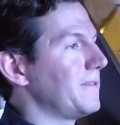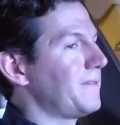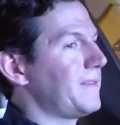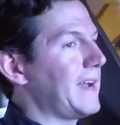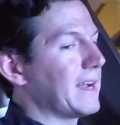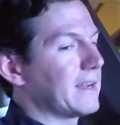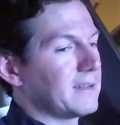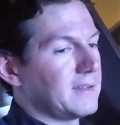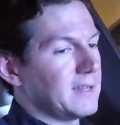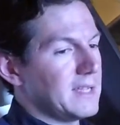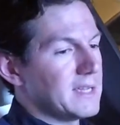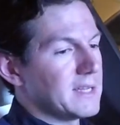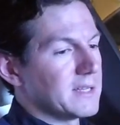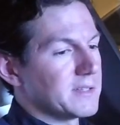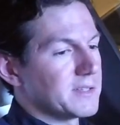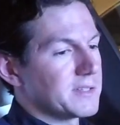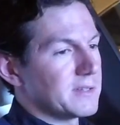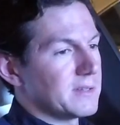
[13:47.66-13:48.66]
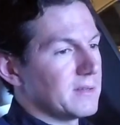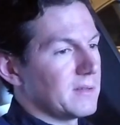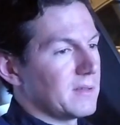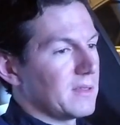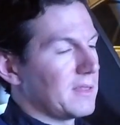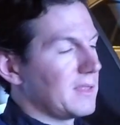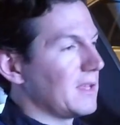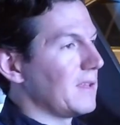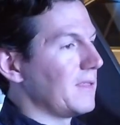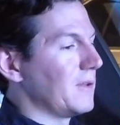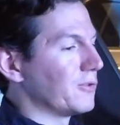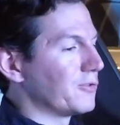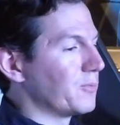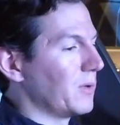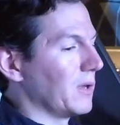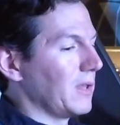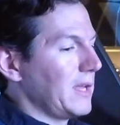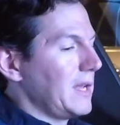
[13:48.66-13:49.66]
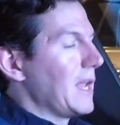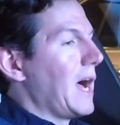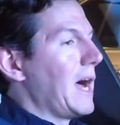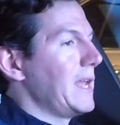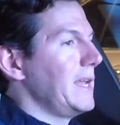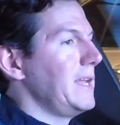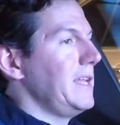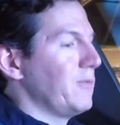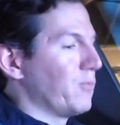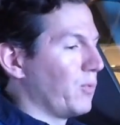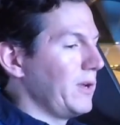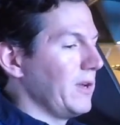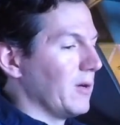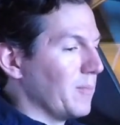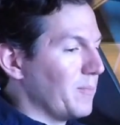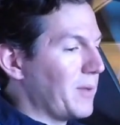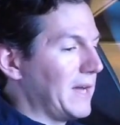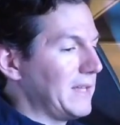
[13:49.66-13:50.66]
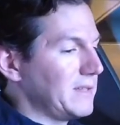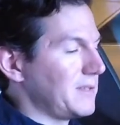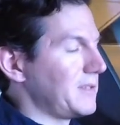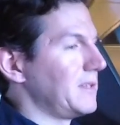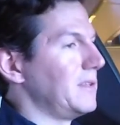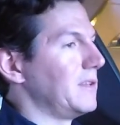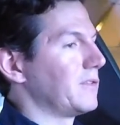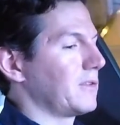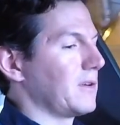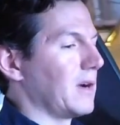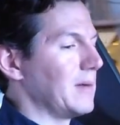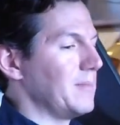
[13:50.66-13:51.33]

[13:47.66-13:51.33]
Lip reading: fact is that there's really not any real buttons in this car.